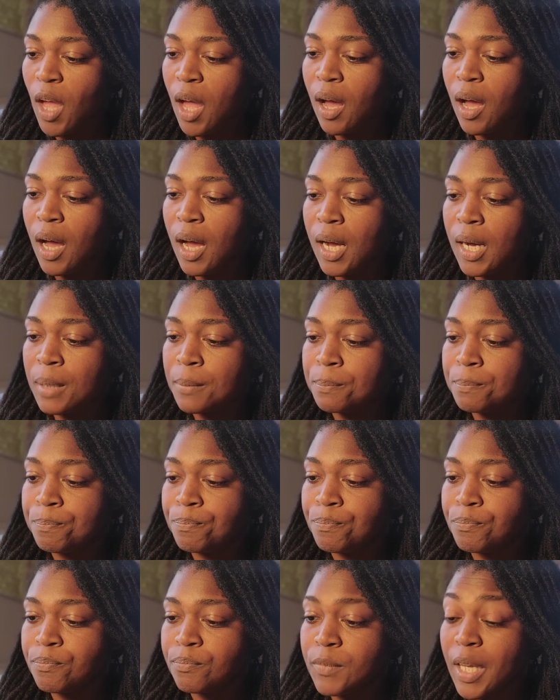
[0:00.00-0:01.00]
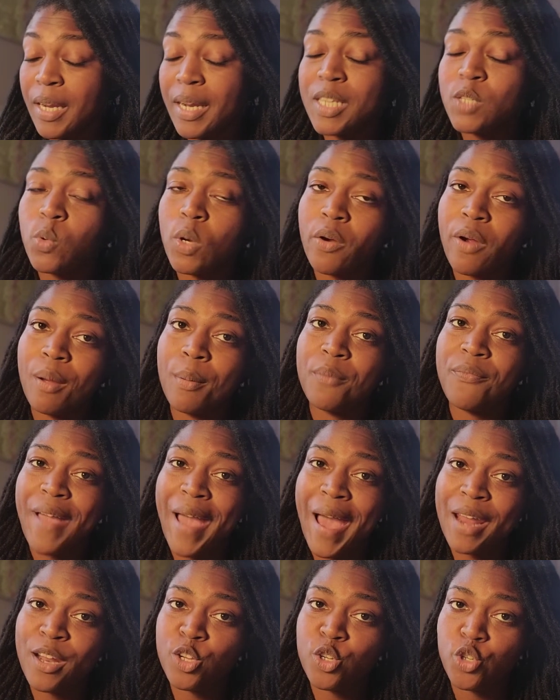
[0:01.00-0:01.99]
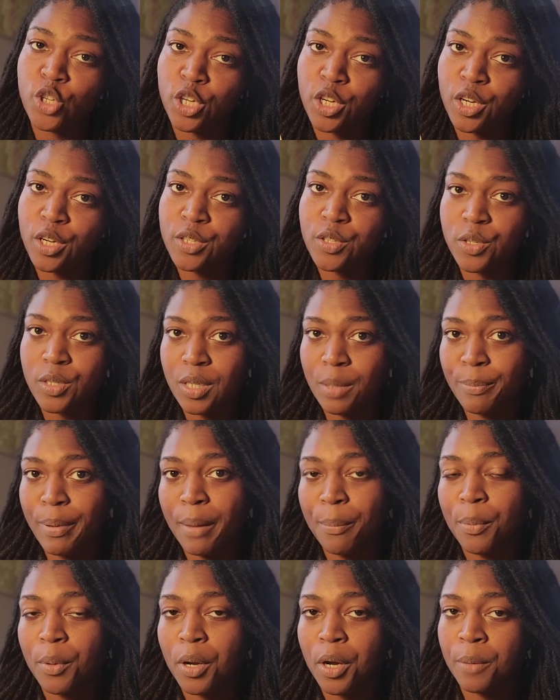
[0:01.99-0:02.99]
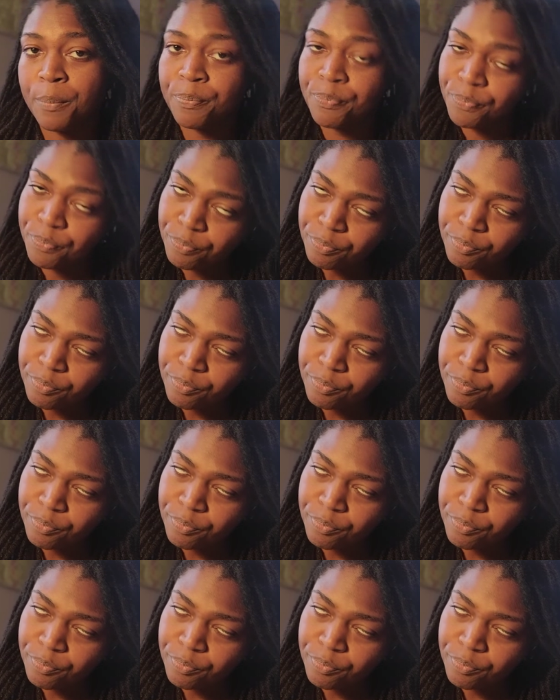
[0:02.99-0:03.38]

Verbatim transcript: Um, it is one gram of added sugar, so some people are